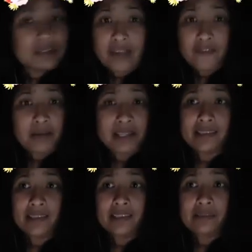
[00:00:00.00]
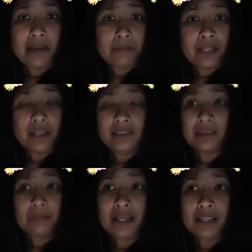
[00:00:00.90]
everybody's in it to make money in
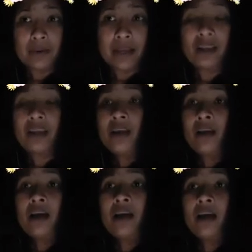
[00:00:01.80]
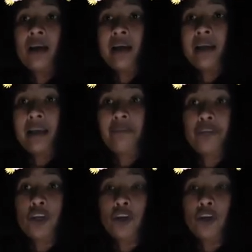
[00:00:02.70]
some kind of way. If you